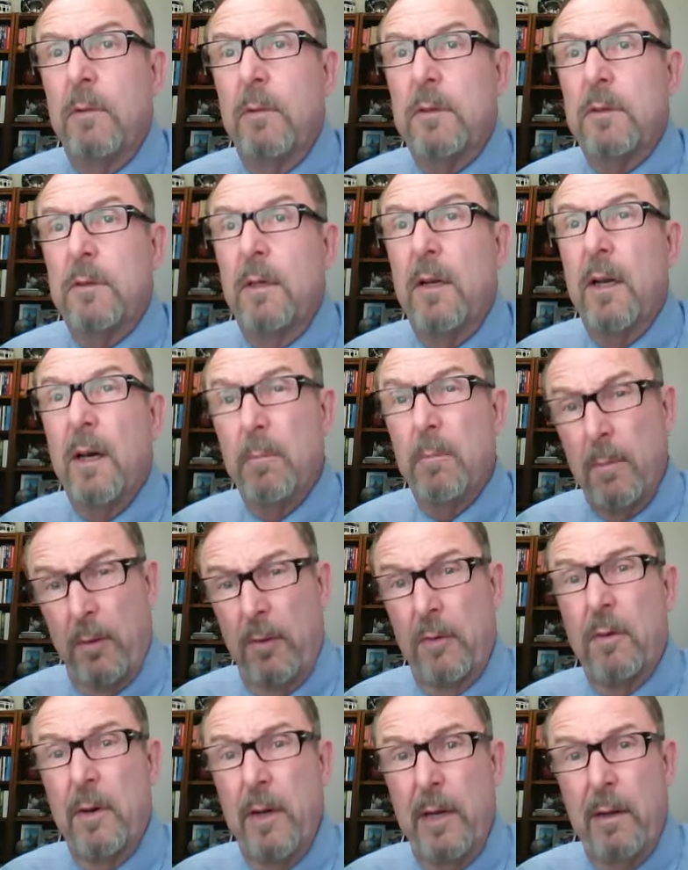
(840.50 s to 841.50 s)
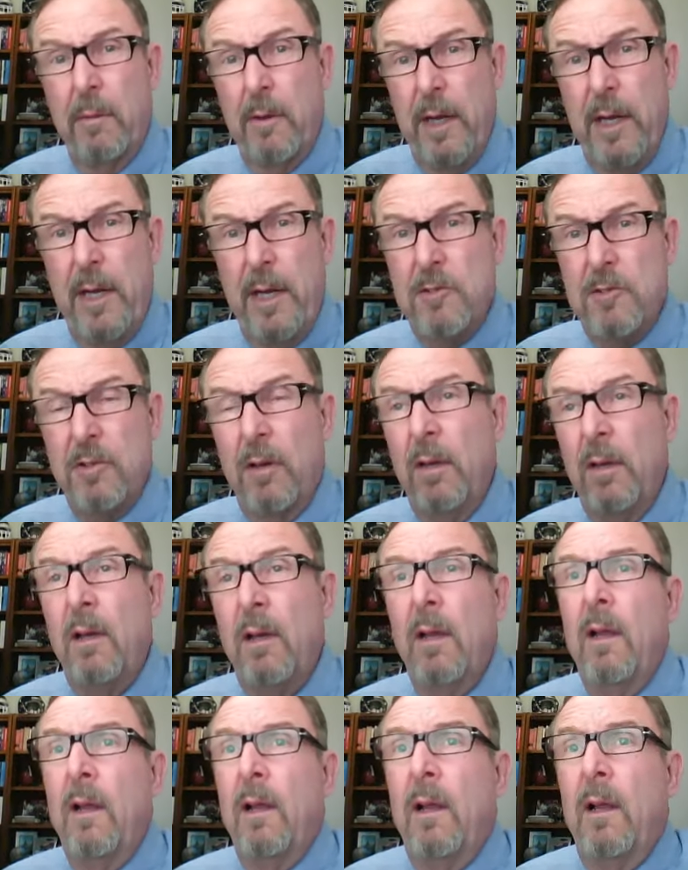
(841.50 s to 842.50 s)
was the number 3 reason
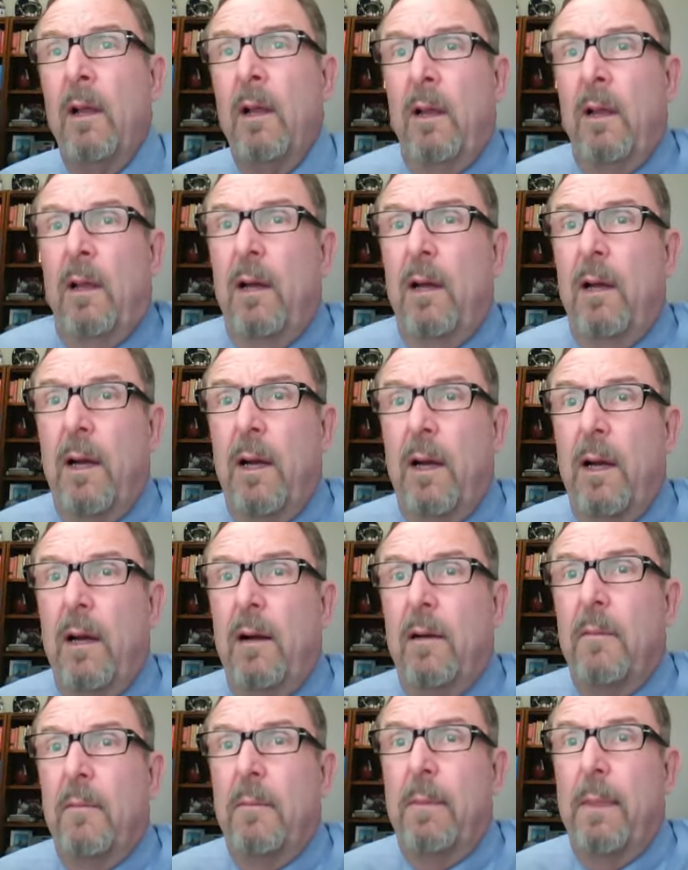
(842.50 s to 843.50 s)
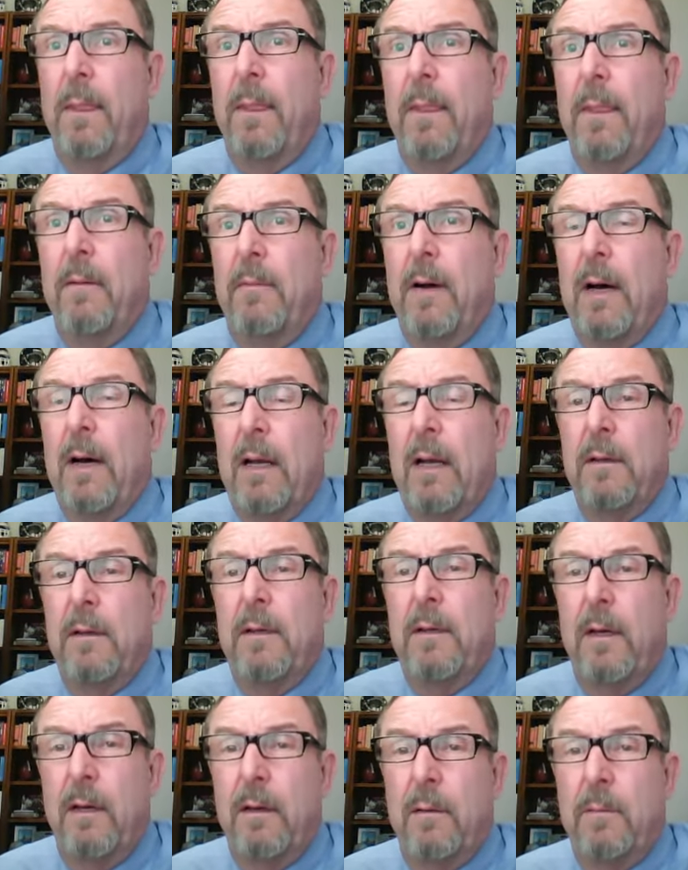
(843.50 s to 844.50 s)
the
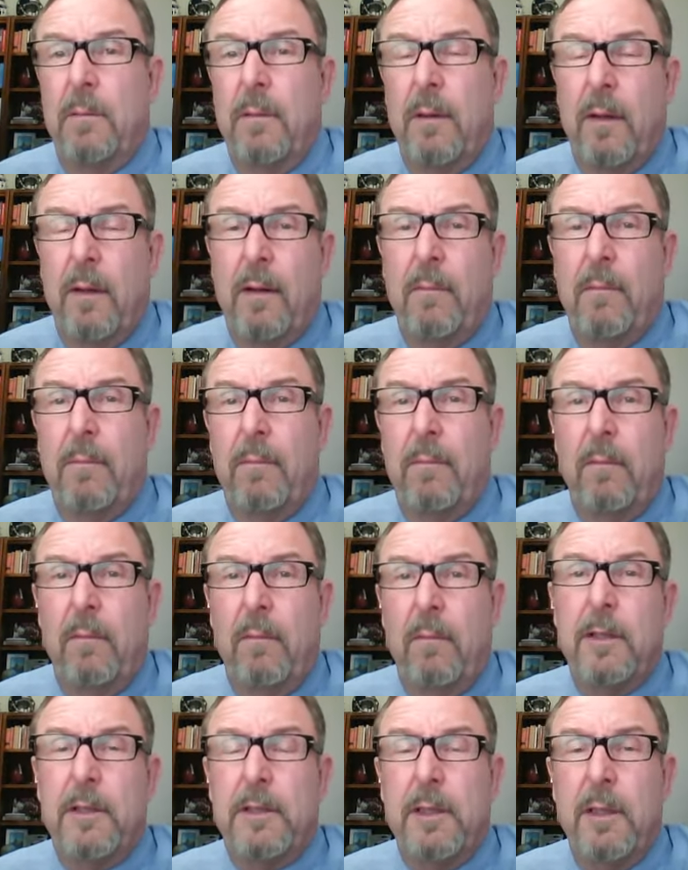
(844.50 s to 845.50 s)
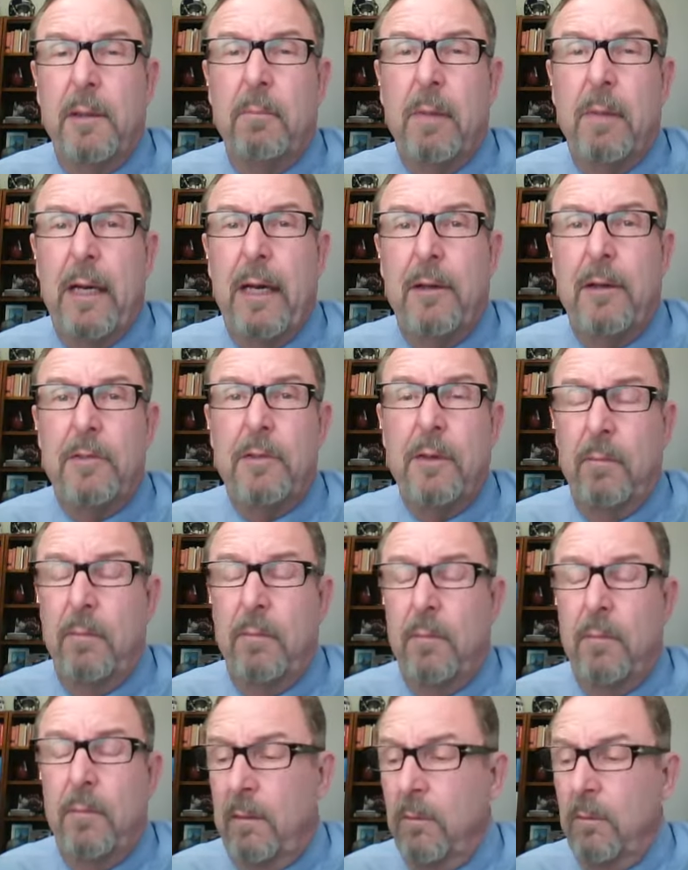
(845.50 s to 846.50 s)
volunteer leadership base
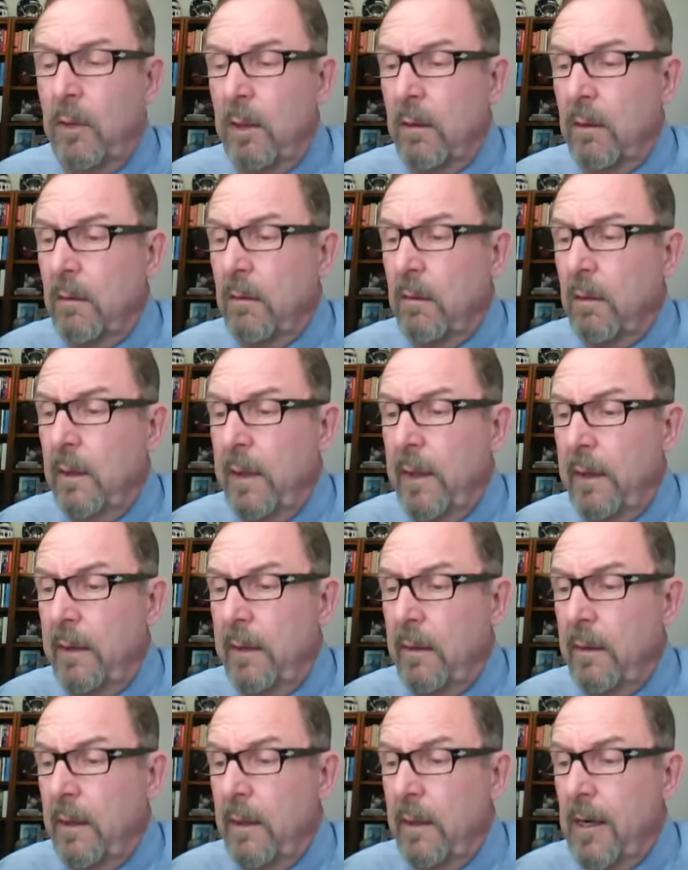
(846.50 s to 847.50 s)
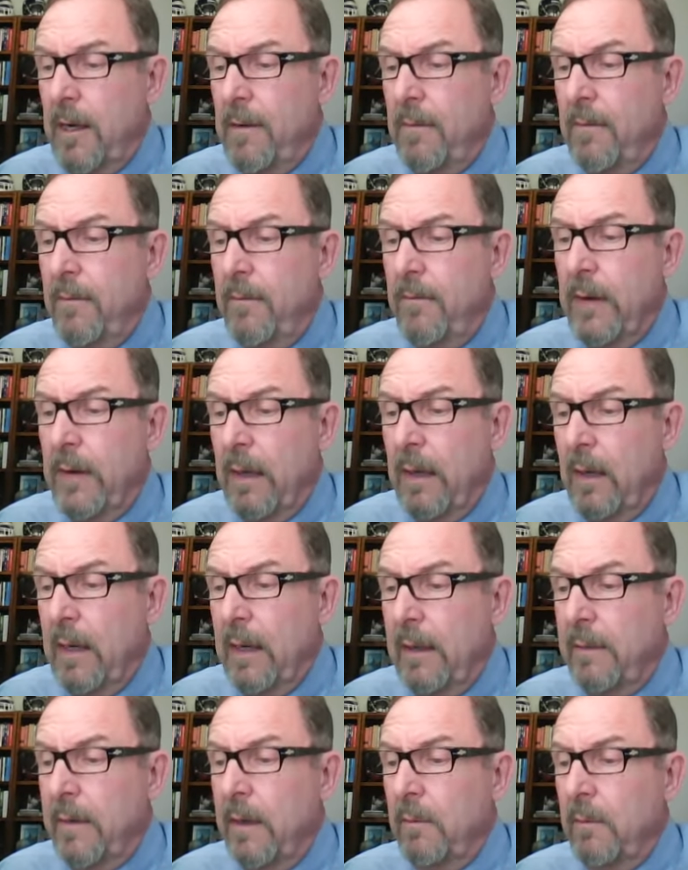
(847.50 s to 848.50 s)
at Willow Creek felt
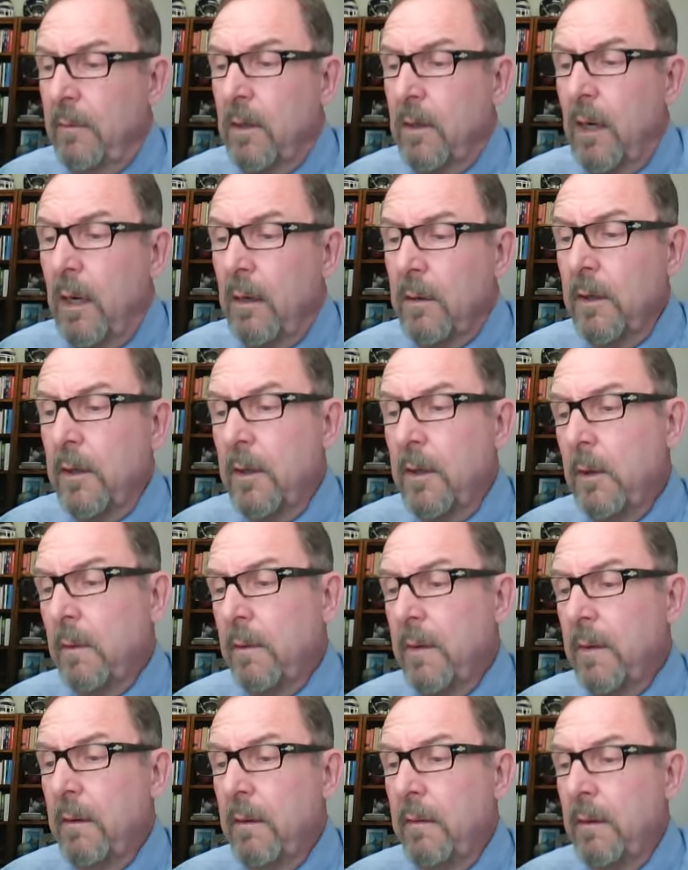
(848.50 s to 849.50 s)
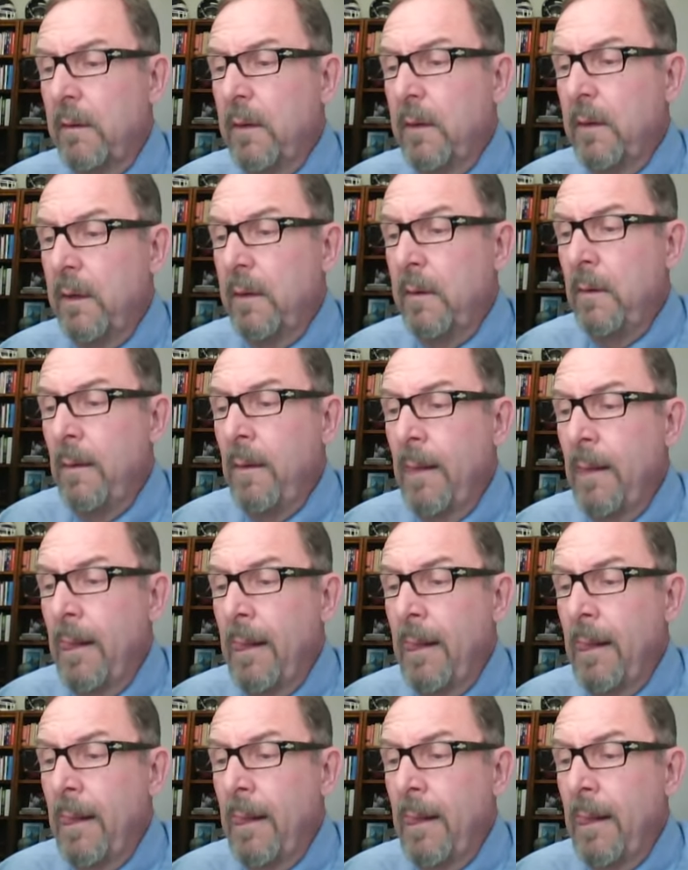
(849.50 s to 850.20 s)
like they were called to do what they were to do.